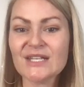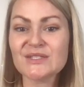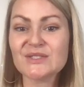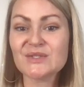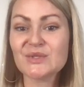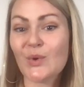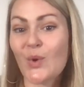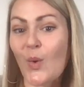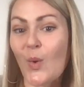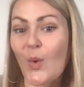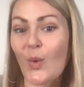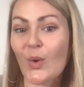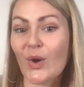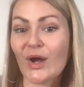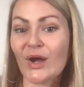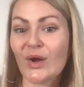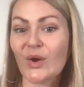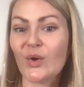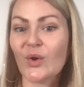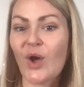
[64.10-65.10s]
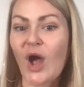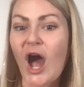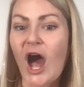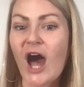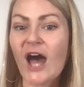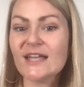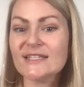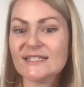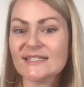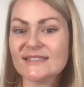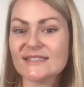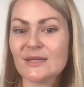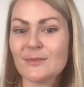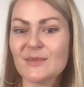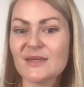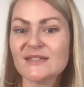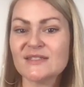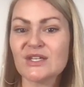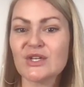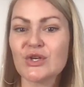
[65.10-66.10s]
its core, autism
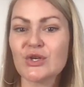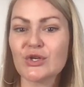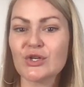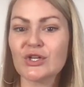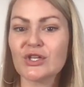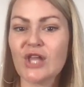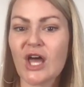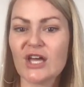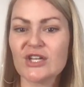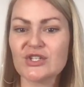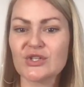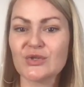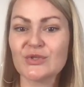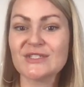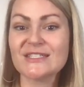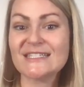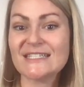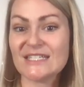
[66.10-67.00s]
is a neurological